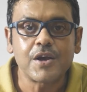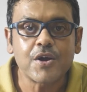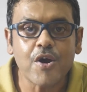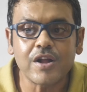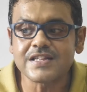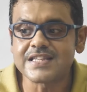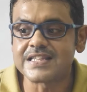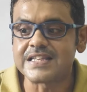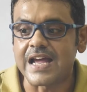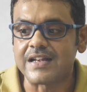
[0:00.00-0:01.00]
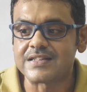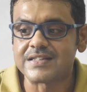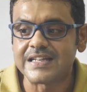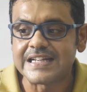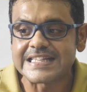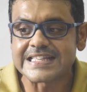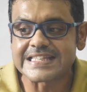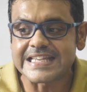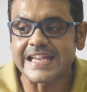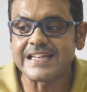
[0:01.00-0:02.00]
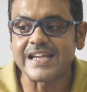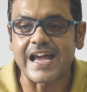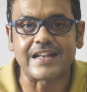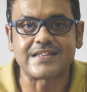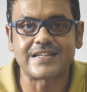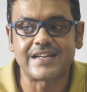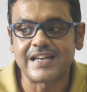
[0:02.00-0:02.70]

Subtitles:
constant, steady at,